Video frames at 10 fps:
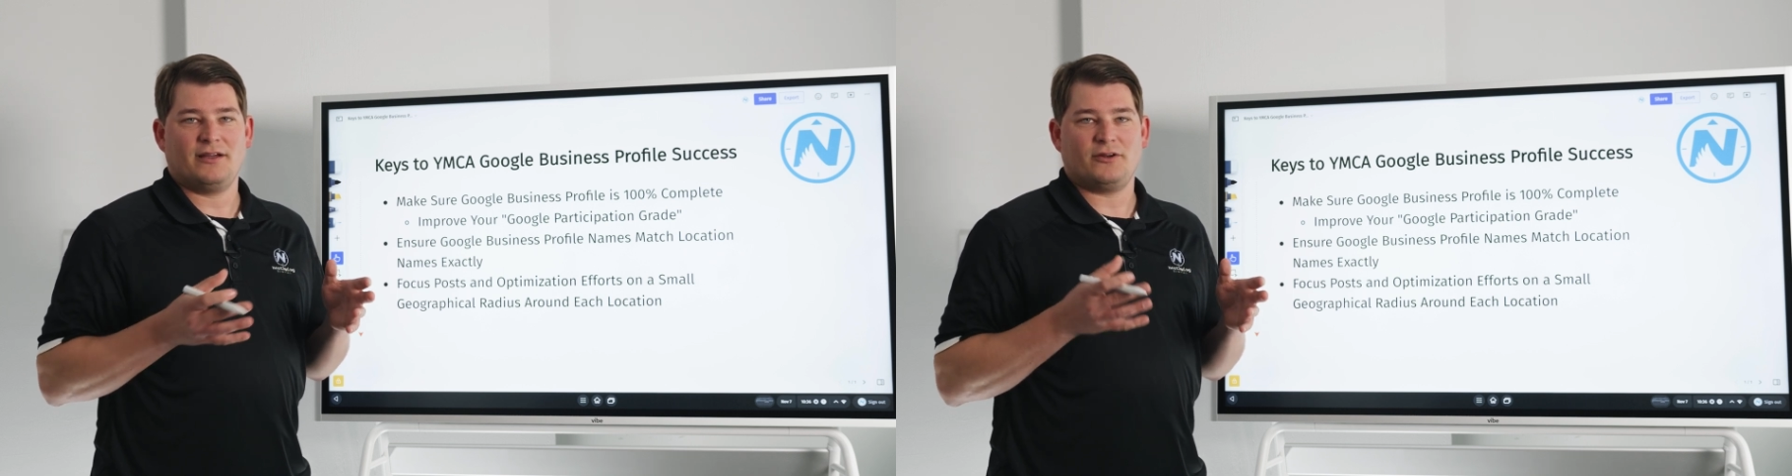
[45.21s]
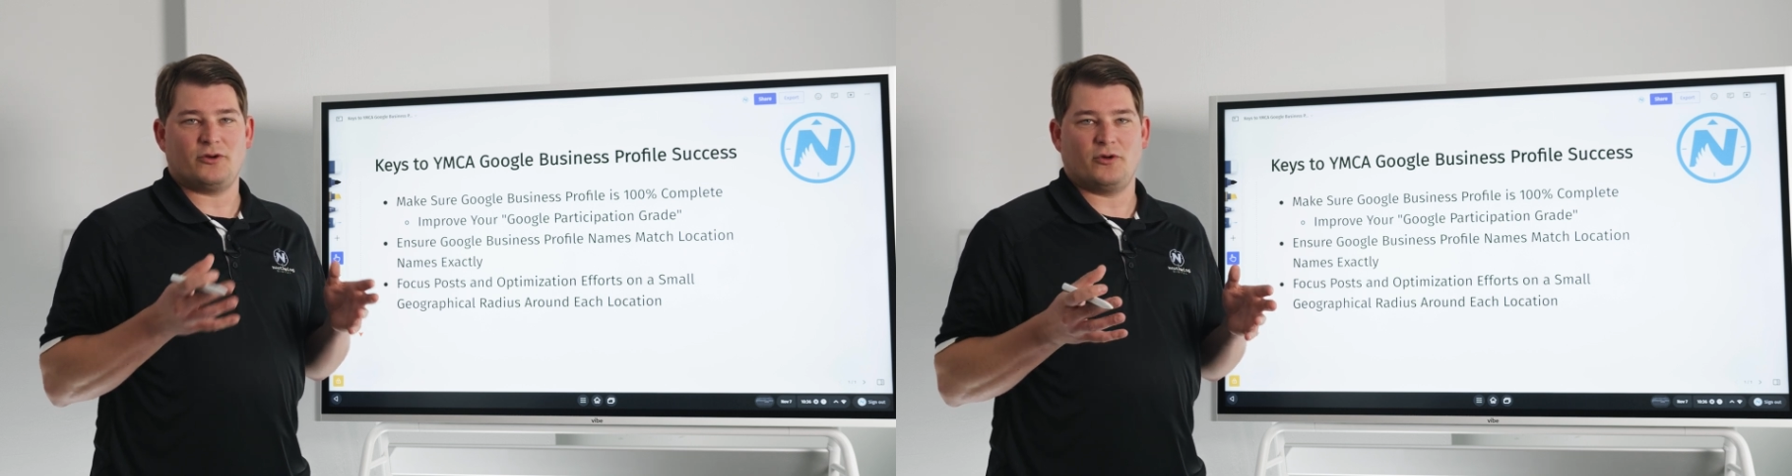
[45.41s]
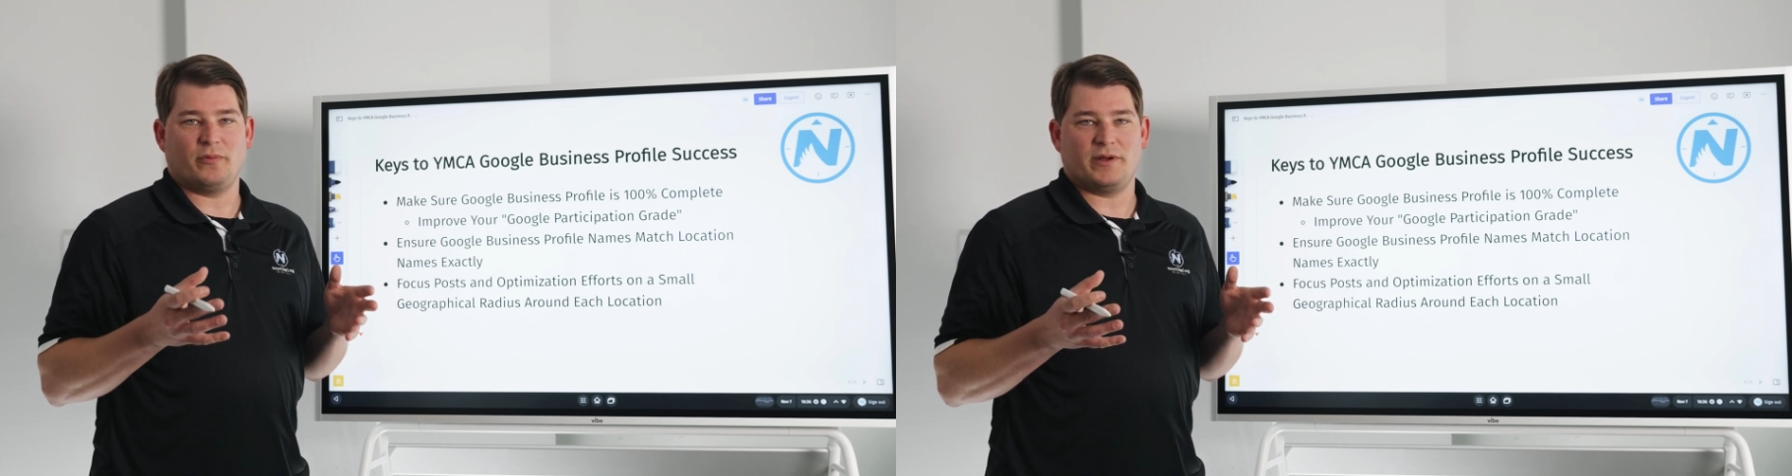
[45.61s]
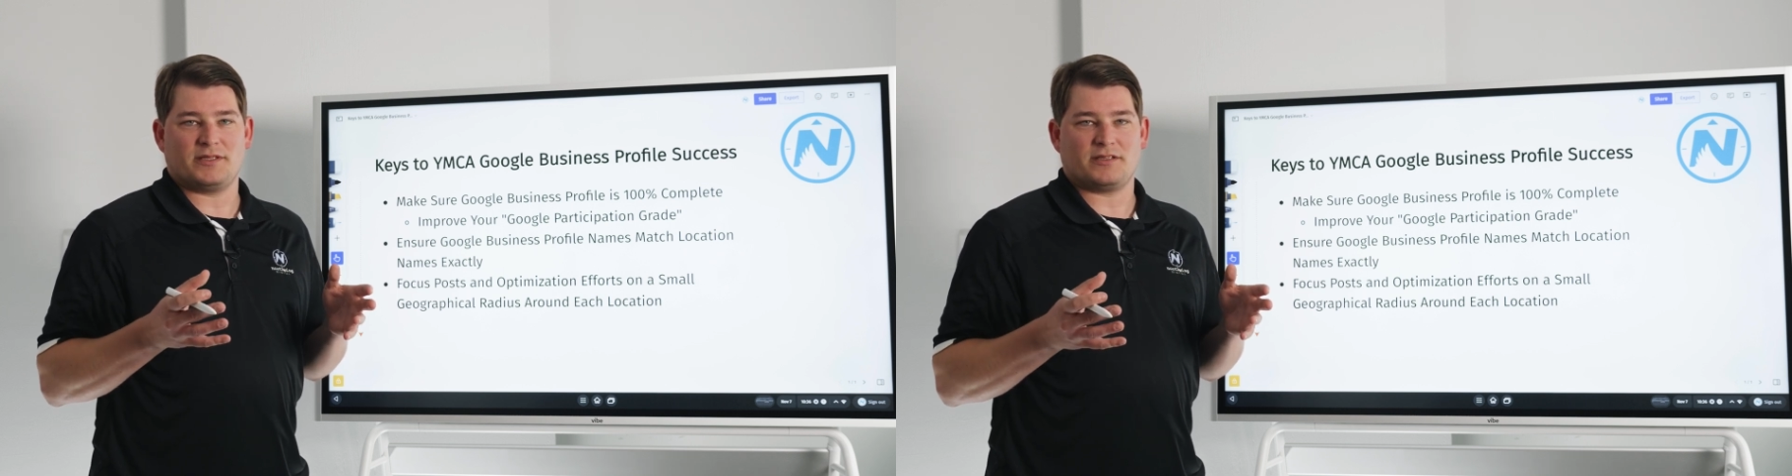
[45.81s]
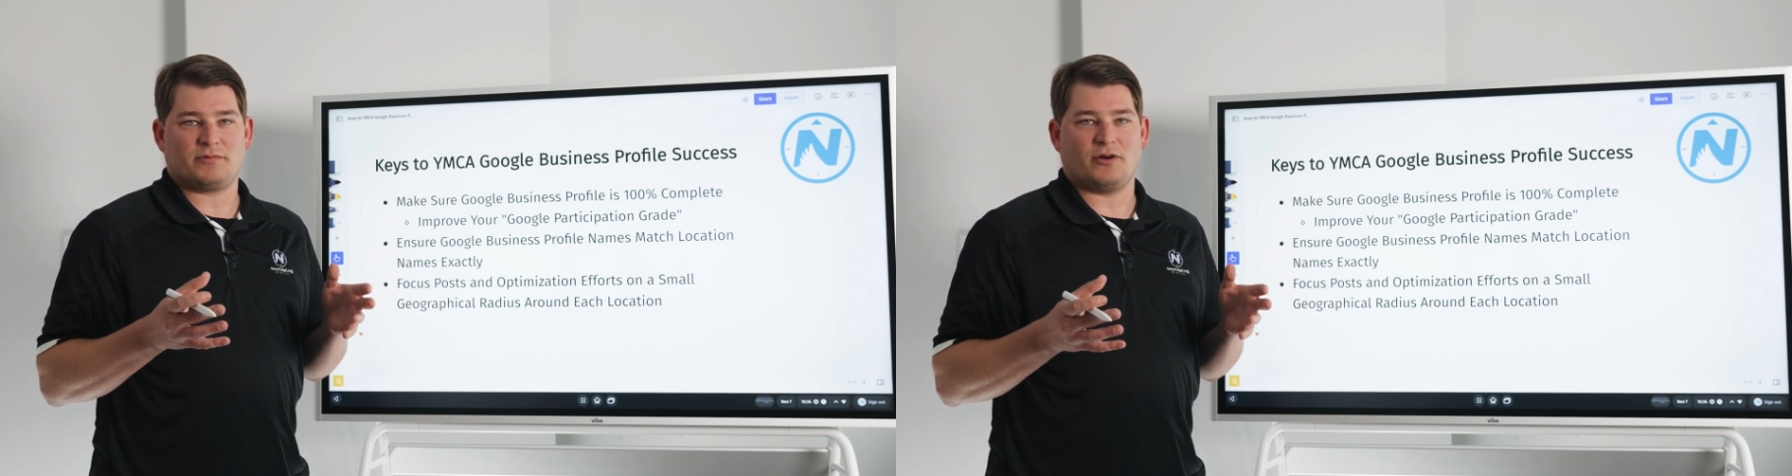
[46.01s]
Google
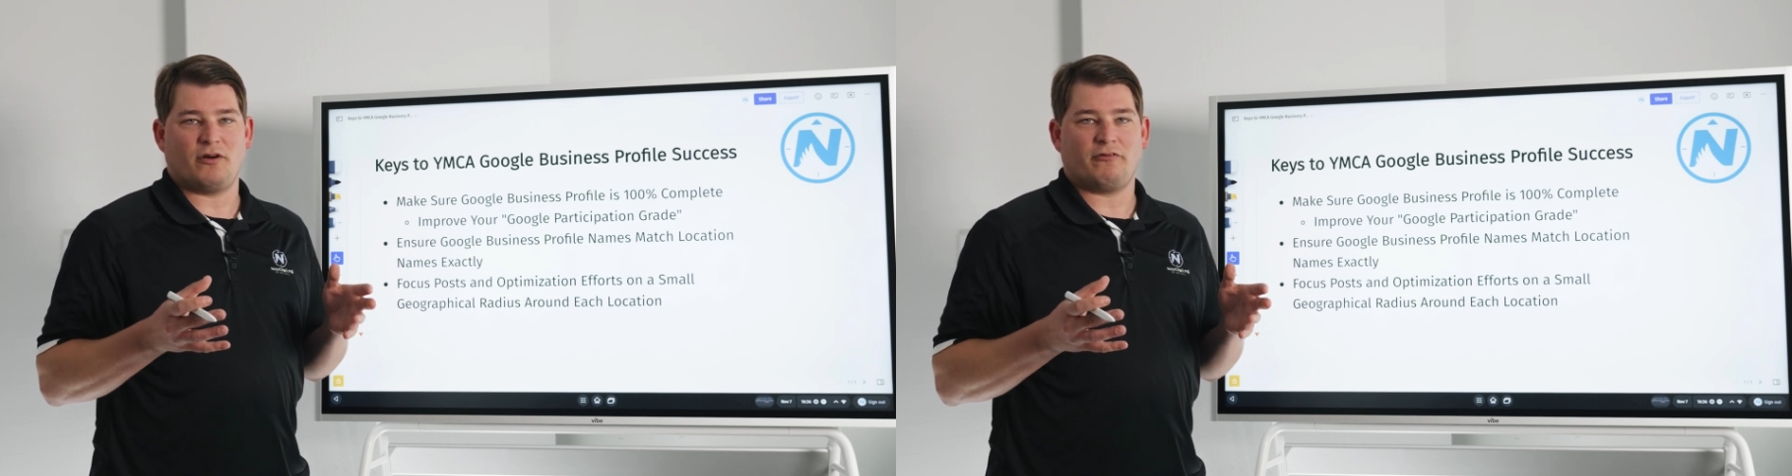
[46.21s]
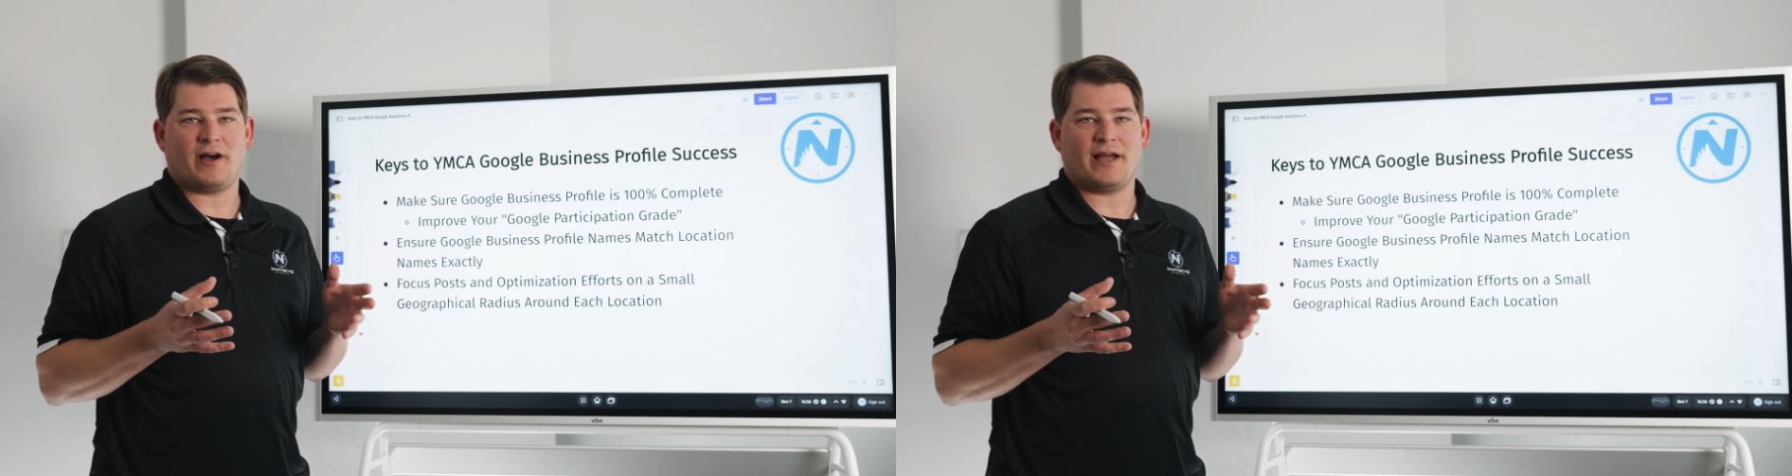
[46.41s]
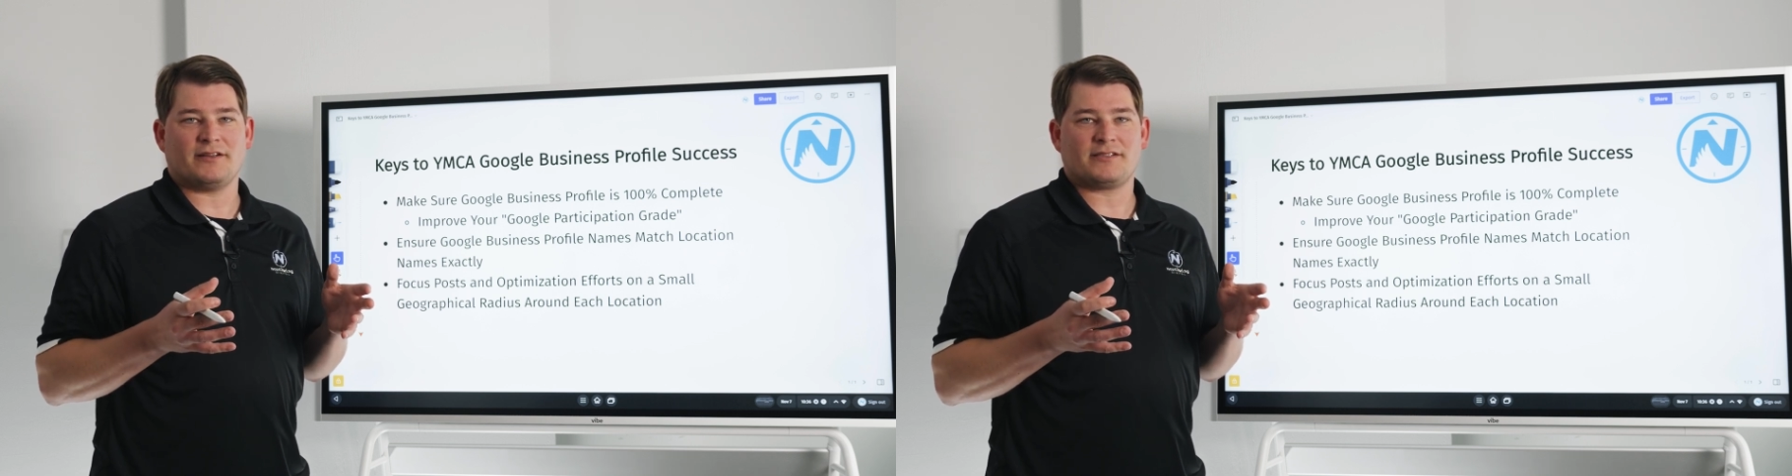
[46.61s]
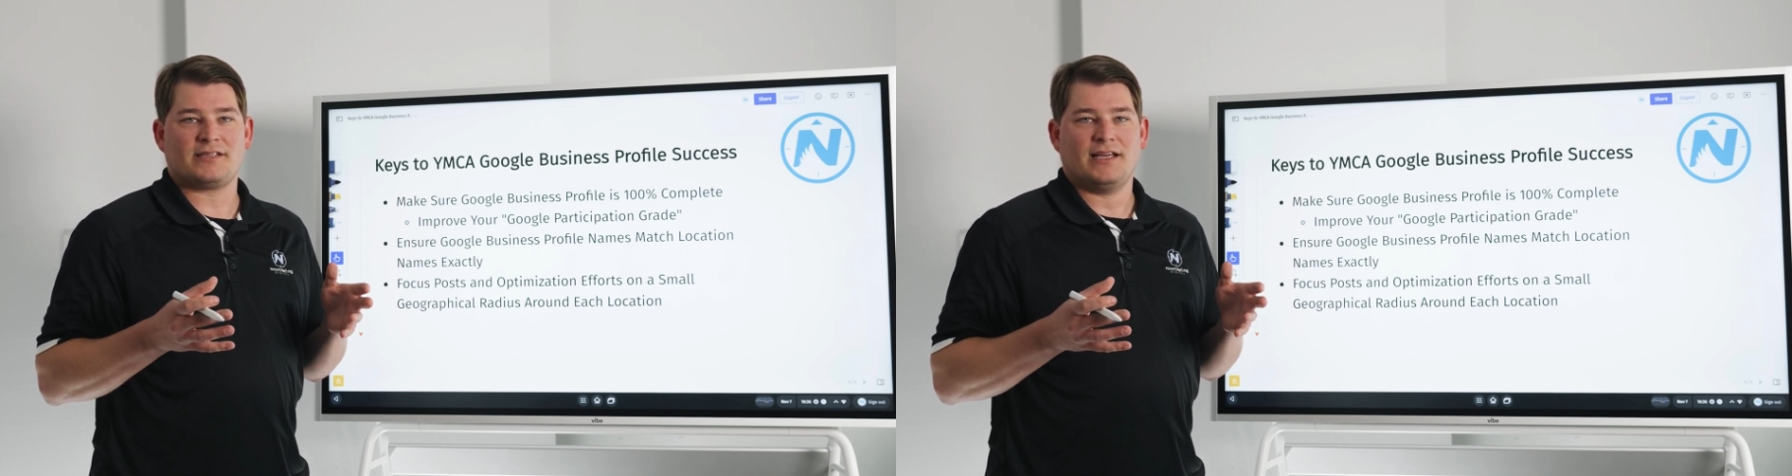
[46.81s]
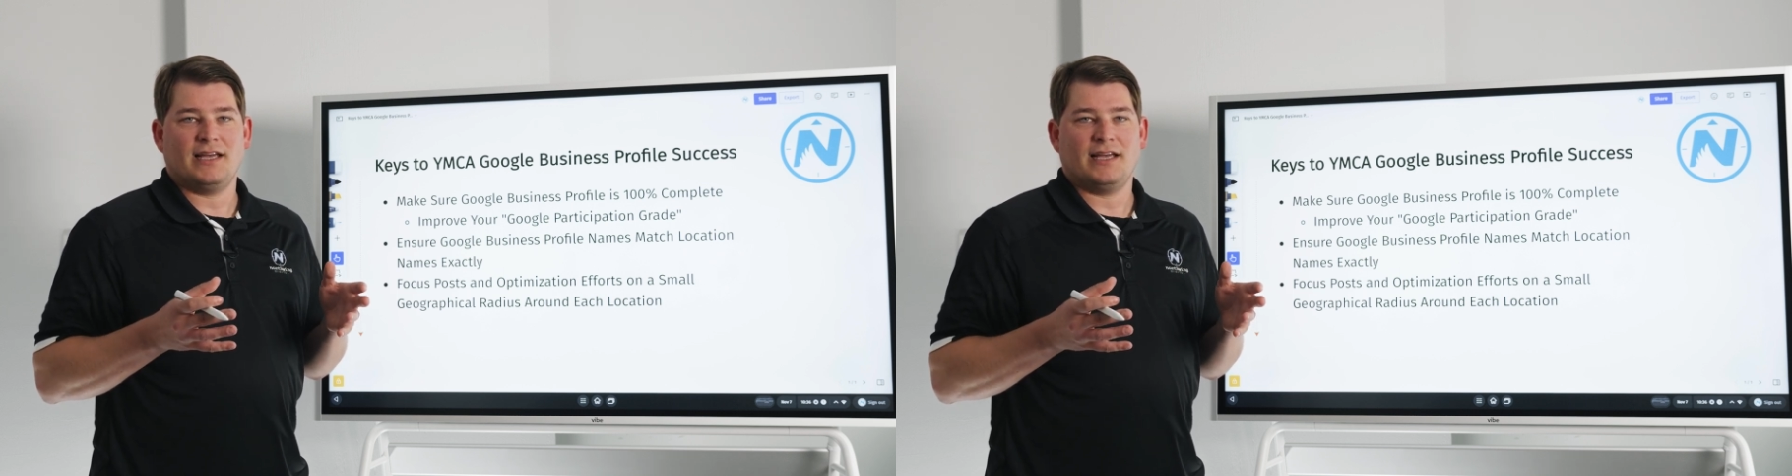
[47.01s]
Business Profiles.